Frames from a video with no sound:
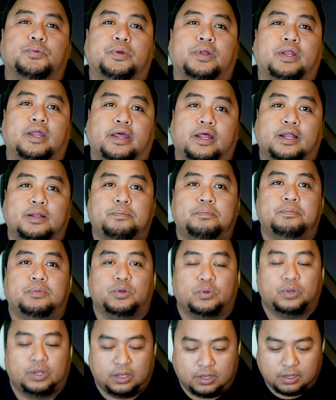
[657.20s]
help,
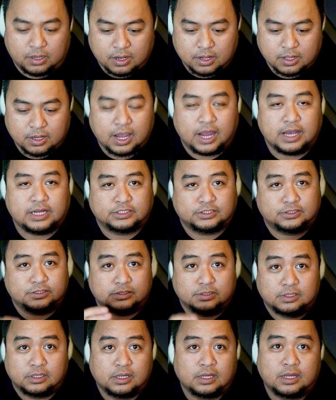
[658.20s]
will guide us.
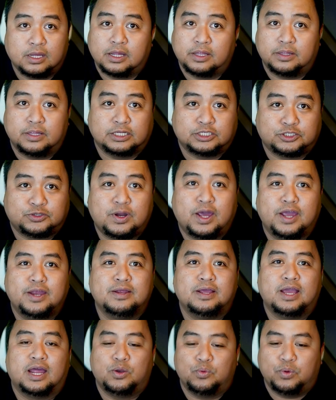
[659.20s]
The triune
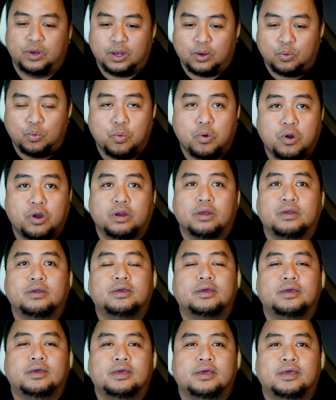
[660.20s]
God will work
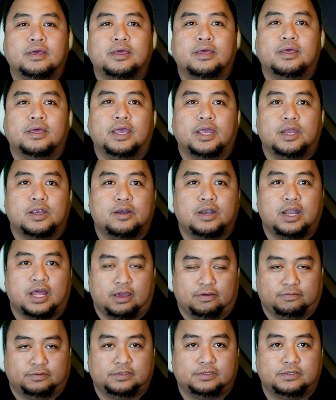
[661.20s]
in our
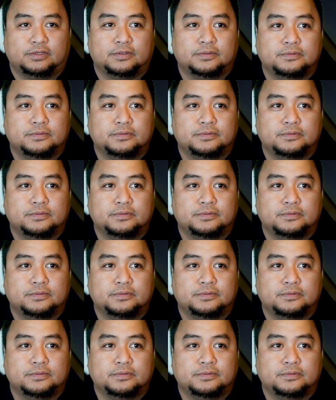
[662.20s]
lives.